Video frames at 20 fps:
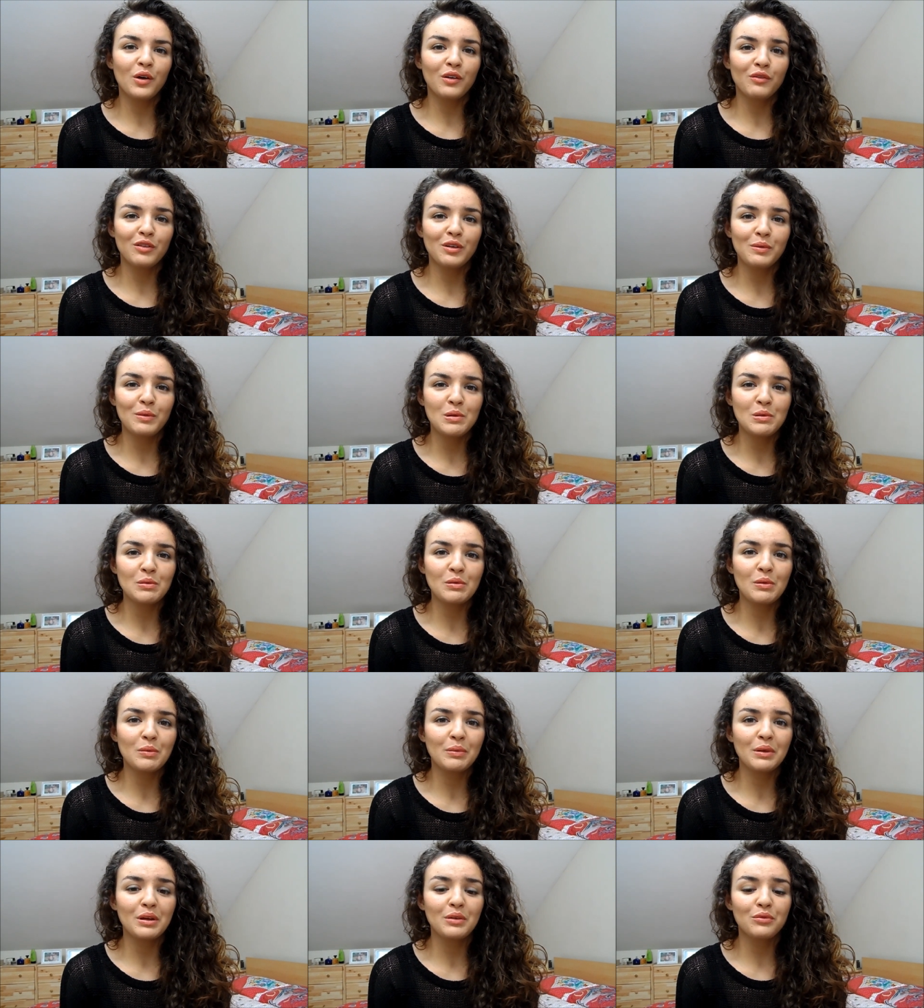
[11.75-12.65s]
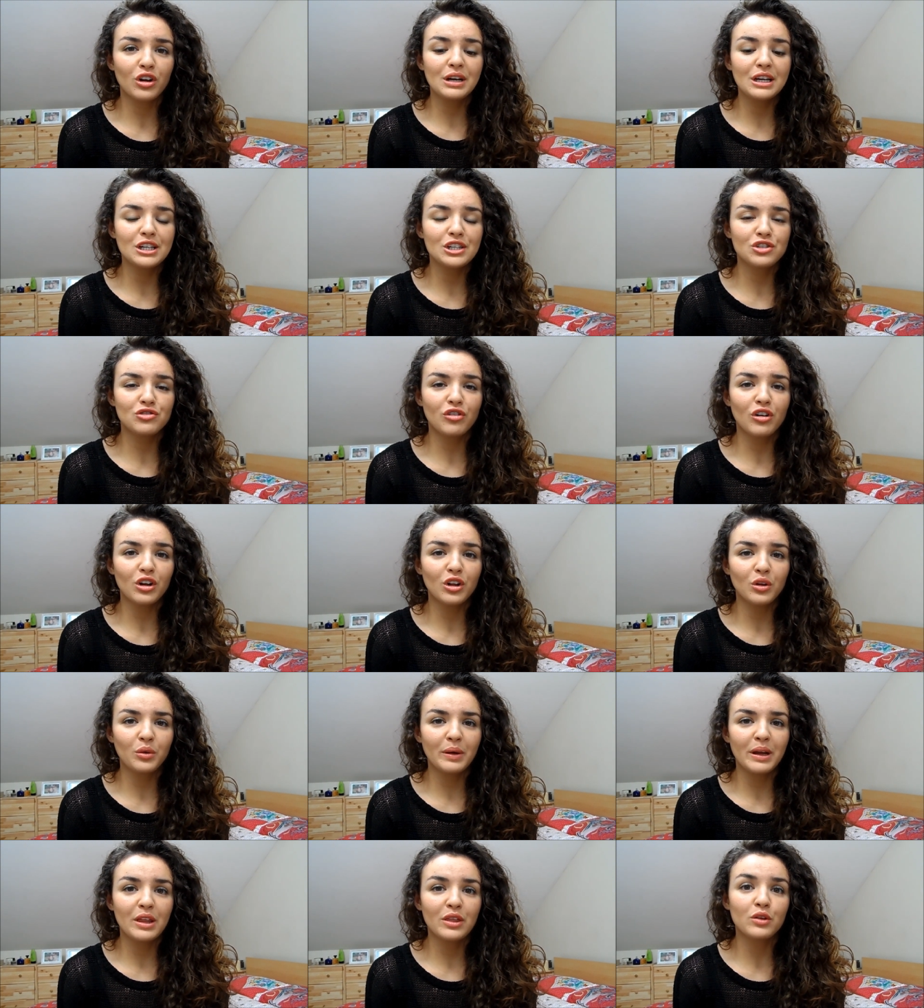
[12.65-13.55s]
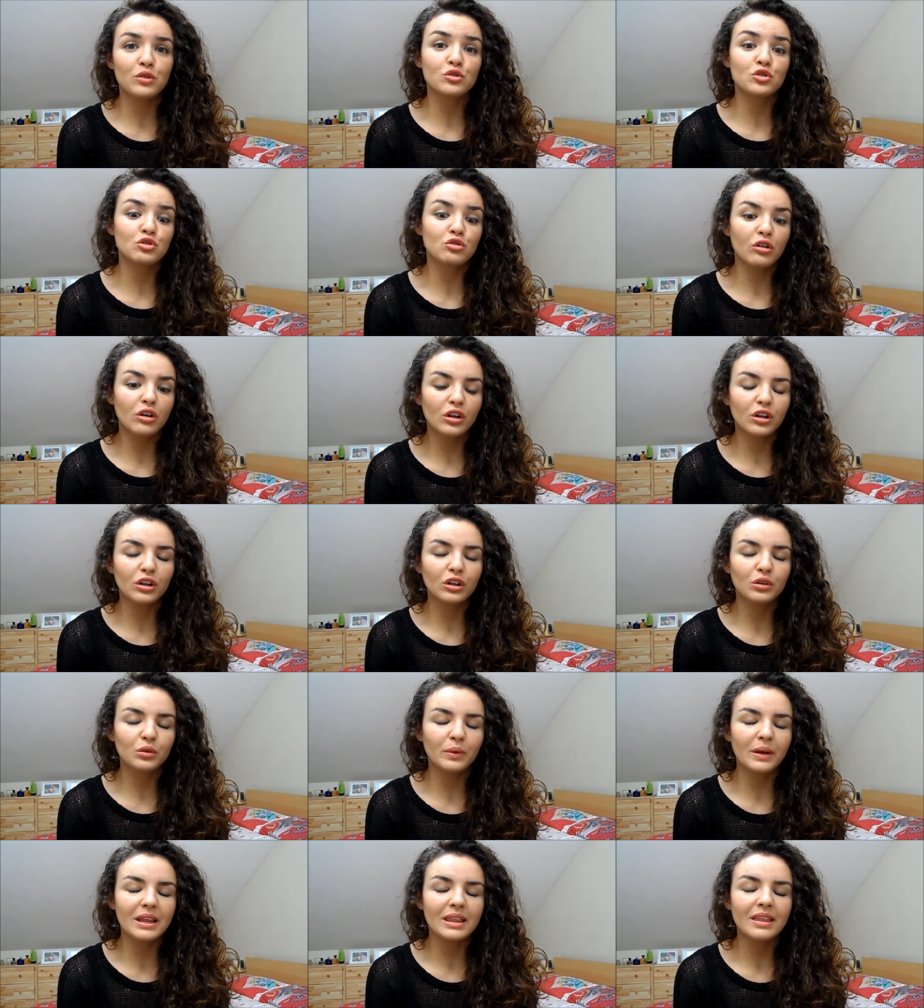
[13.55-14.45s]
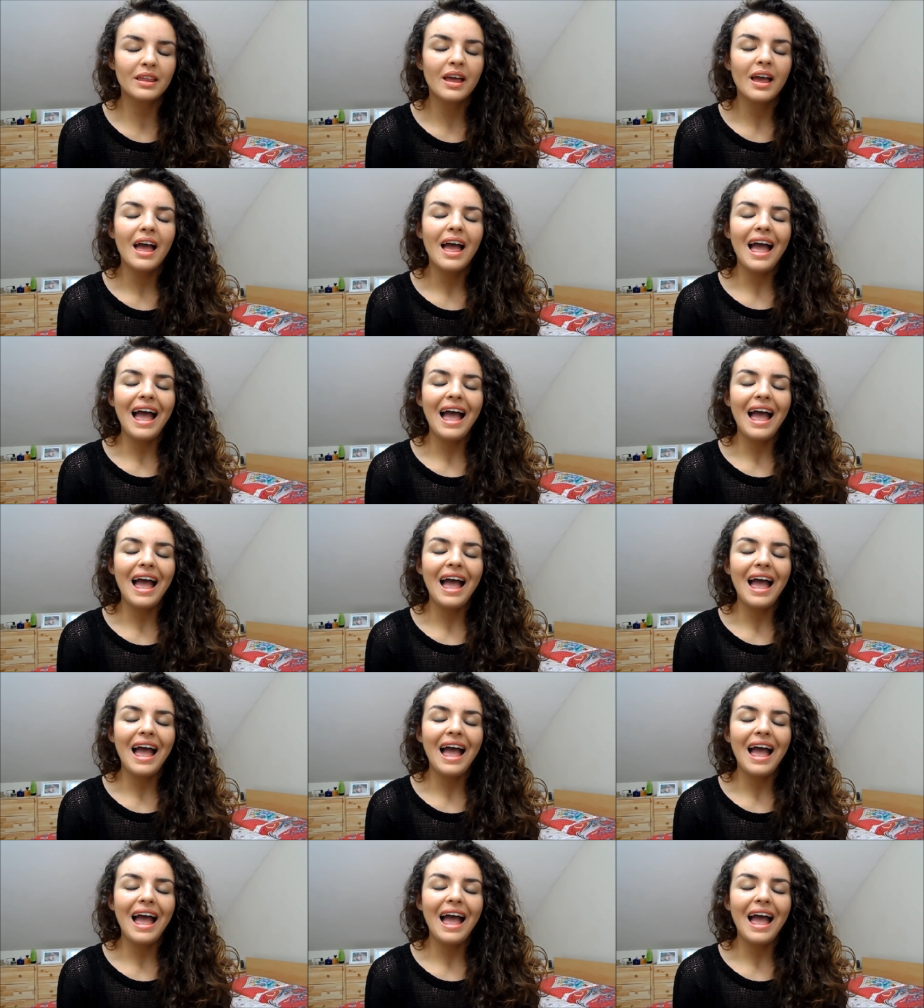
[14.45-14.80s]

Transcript: a lot of you probably really struggle with or struggled with,